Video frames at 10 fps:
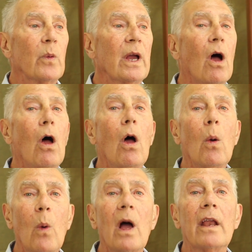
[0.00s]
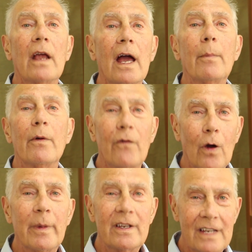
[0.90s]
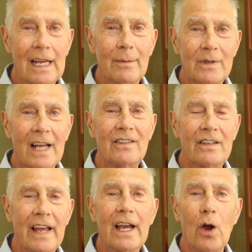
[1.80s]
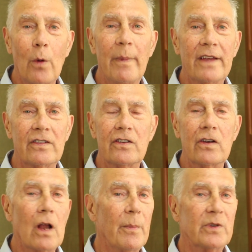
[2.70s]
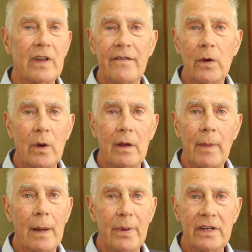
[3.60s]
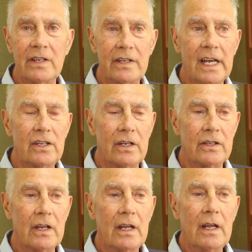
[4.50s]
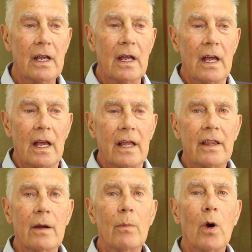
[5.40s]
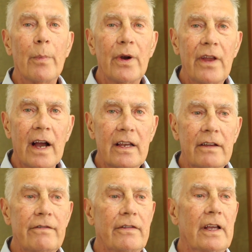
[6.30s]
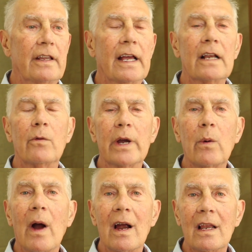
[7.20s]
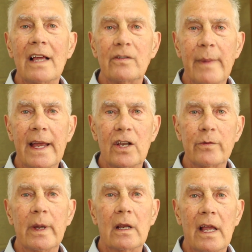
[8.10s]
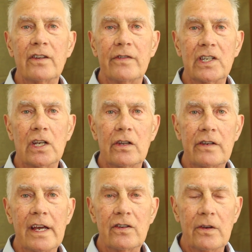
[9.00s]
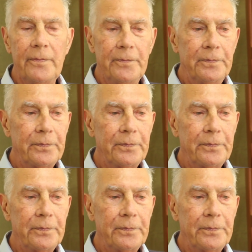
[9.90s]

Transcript: We all want high-performing teams. That's a take-home message in almost every one of my presentations. They're more productive and they require less management and less facilitation.